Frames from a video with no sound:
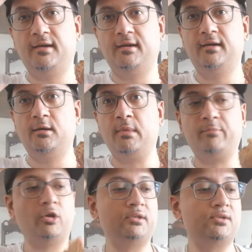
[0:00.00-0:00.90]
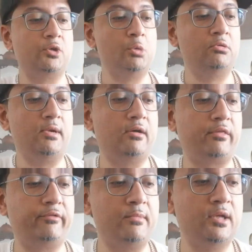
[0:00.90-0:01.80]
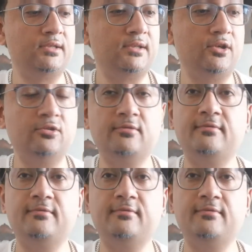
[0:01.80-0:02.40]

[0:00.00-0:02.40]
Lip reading: I brought this home about 3 months ago,